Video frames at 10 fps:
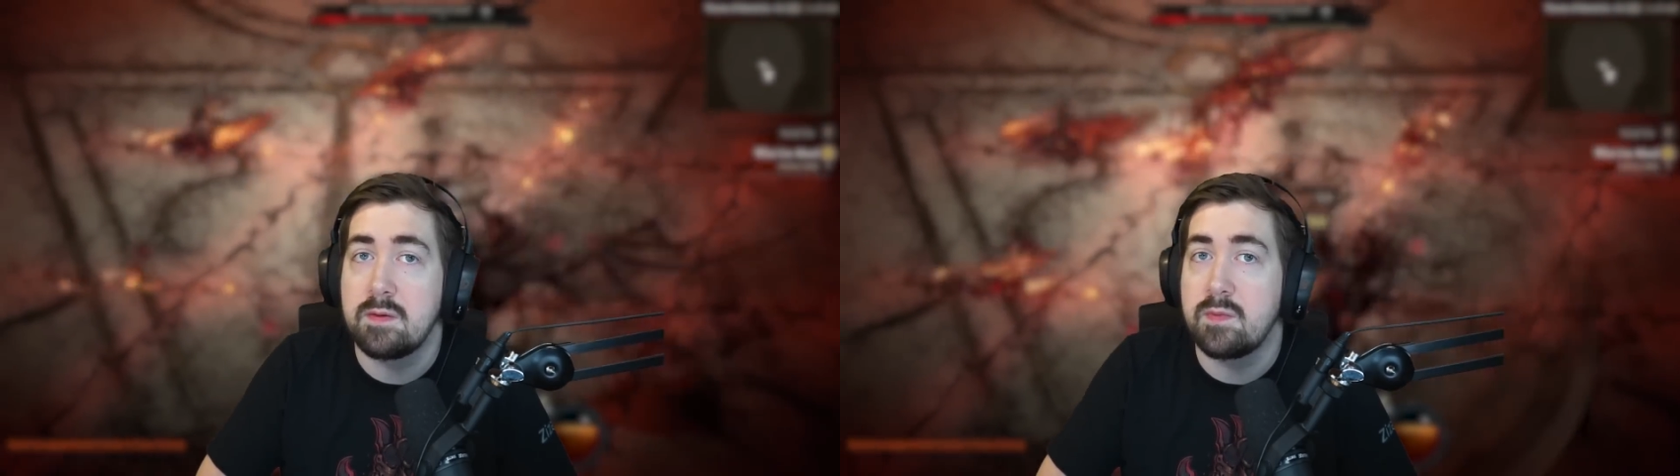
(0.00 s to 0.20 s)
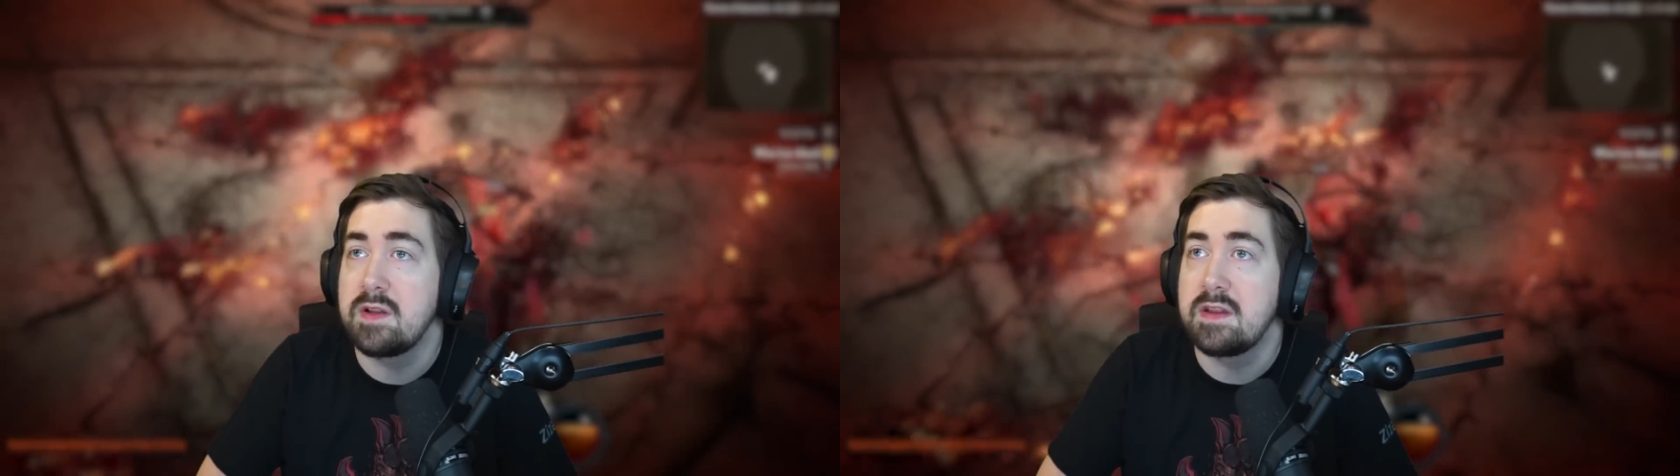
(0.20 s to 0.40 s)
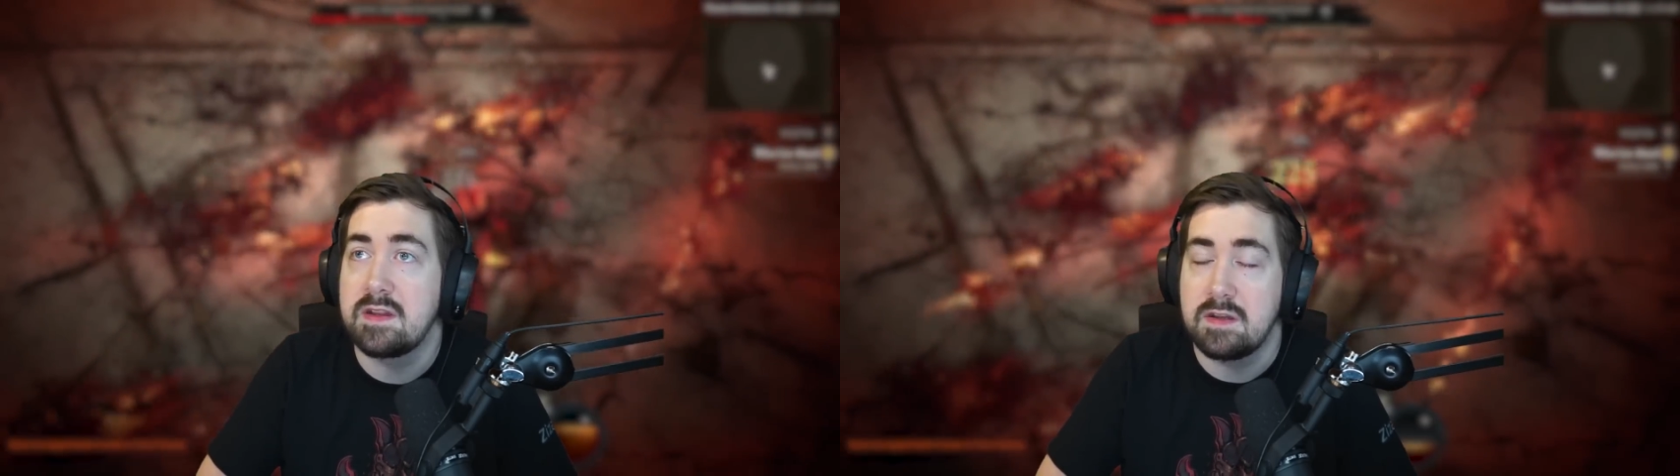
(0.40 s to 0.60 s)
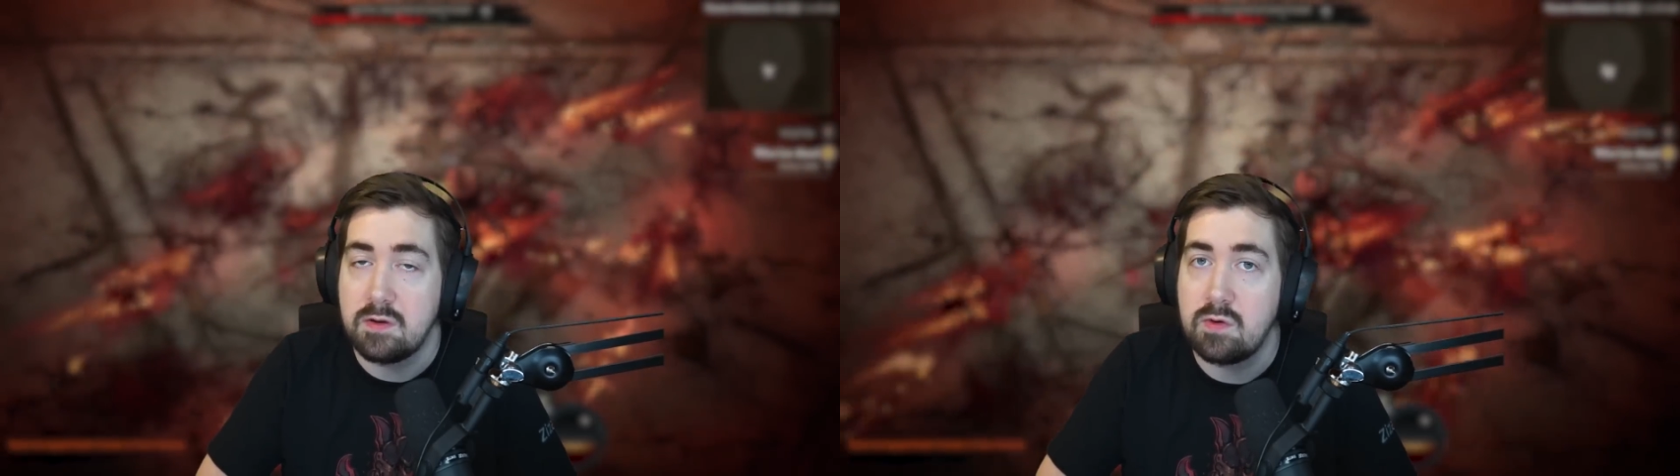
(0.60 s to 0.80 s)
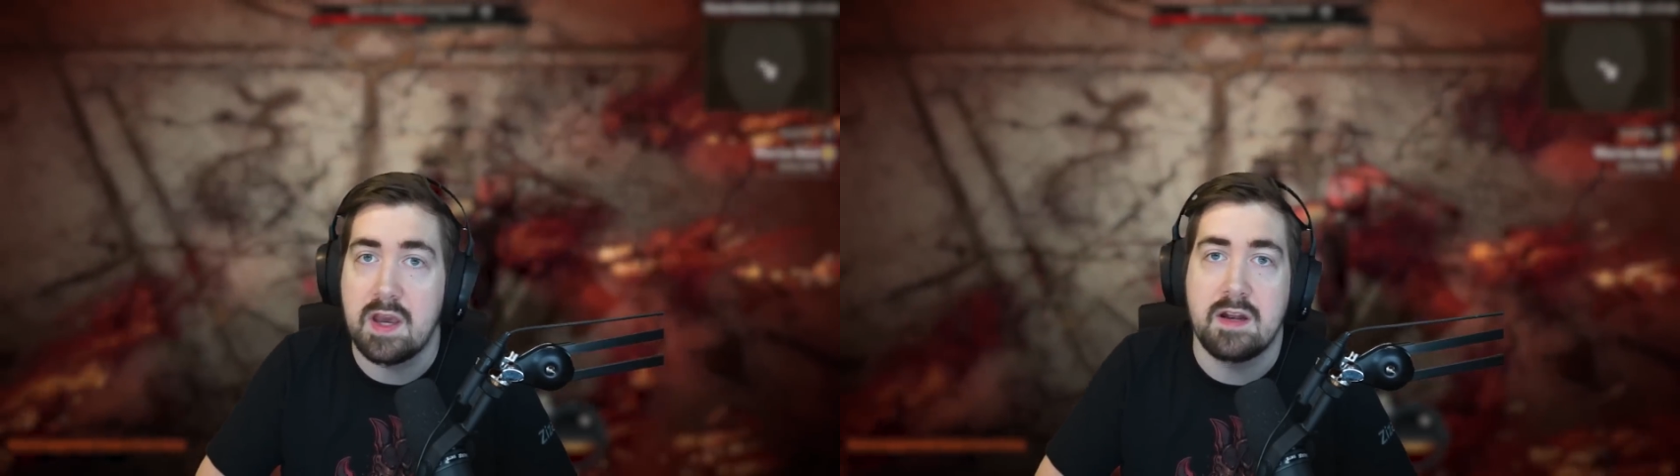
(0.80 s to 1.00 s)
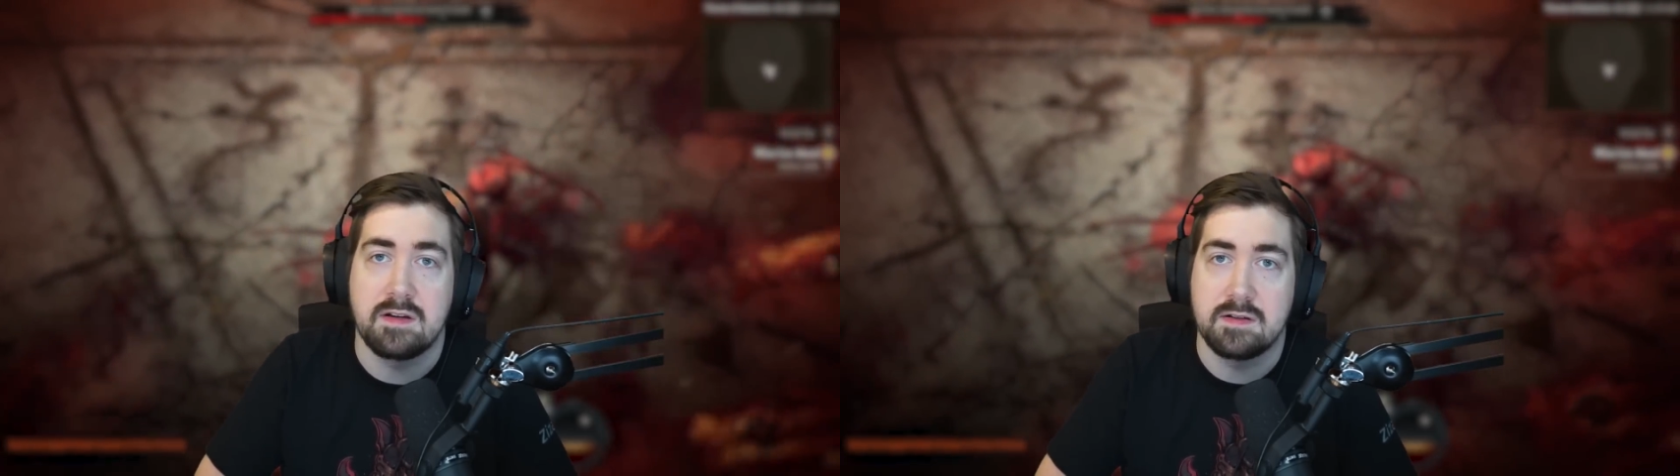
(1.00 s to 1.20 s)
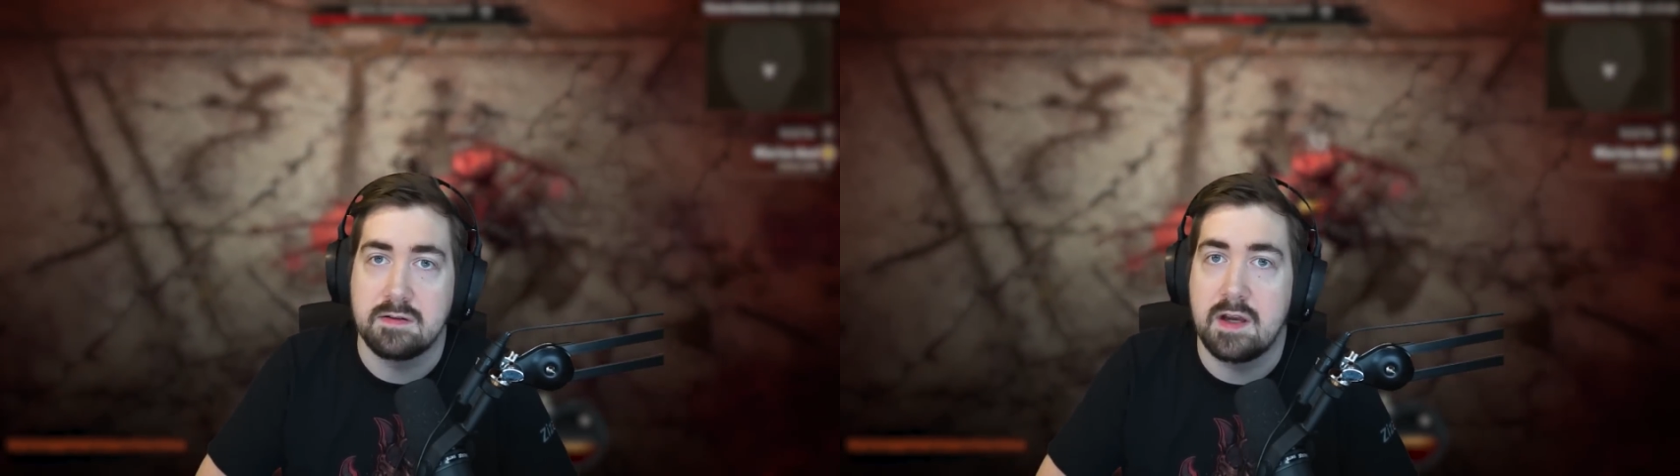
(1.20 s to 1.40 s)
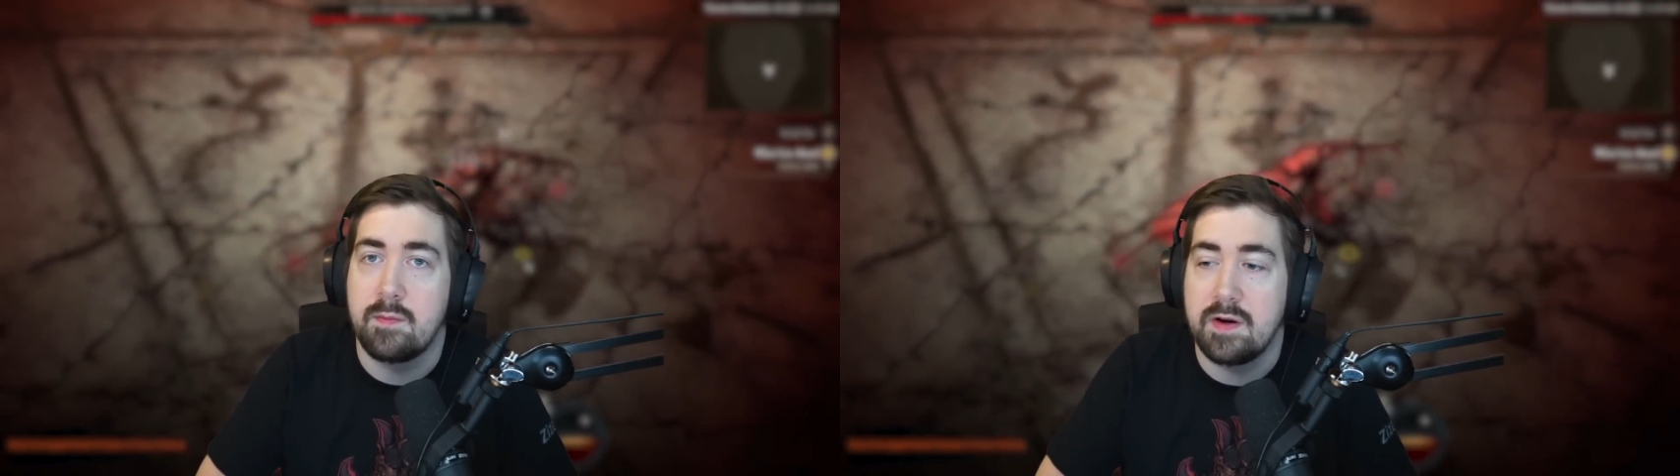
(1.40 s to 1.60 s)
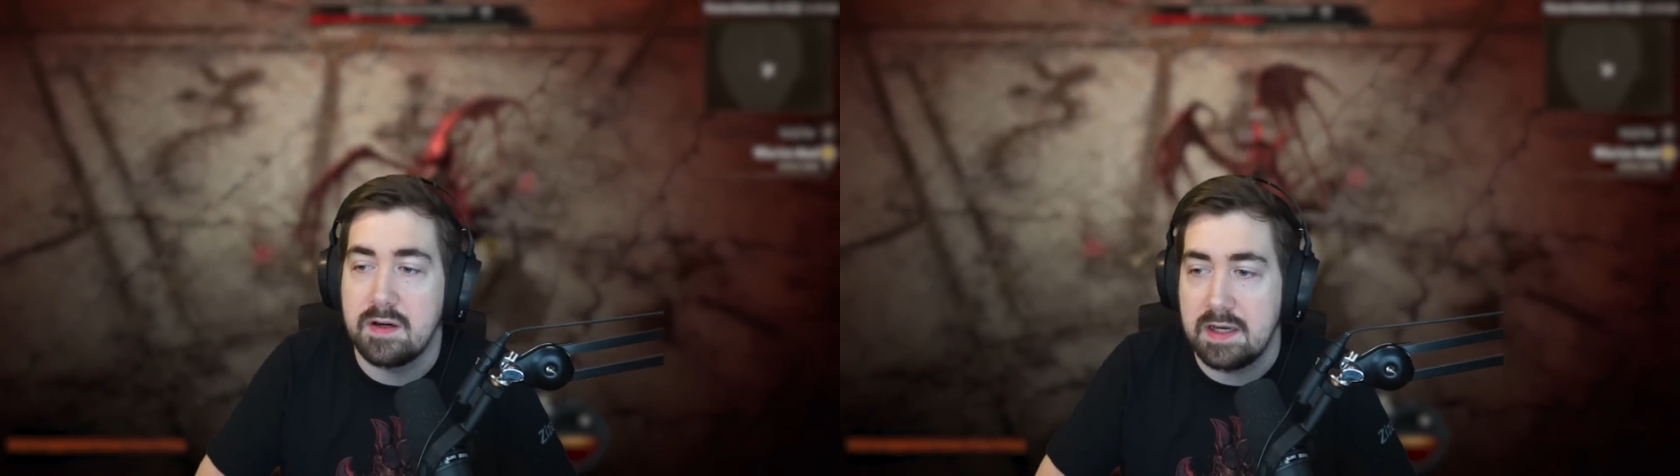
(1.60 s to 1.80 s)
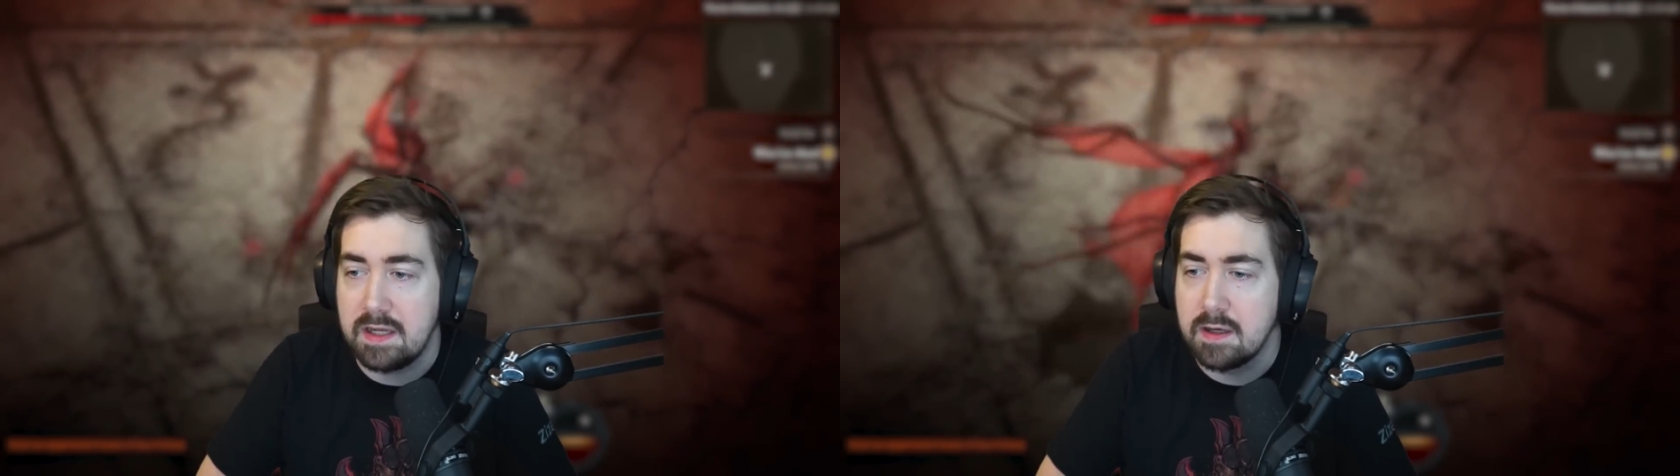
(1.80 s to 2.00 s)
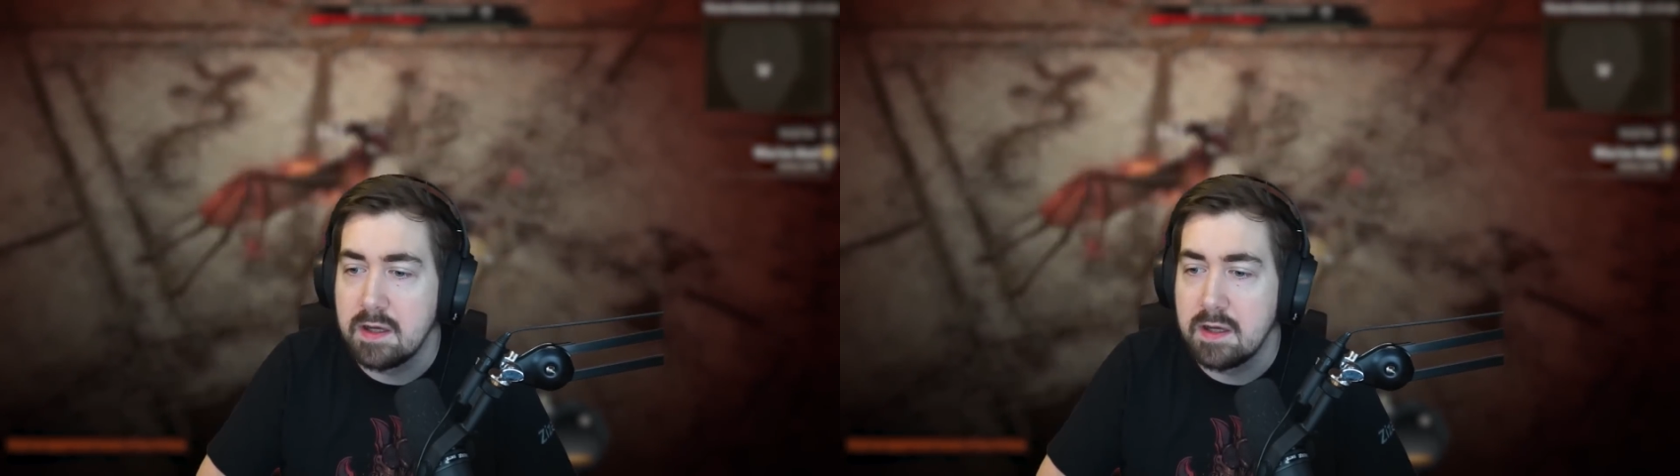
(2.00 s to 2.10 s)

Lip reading: but you can't. Apparently.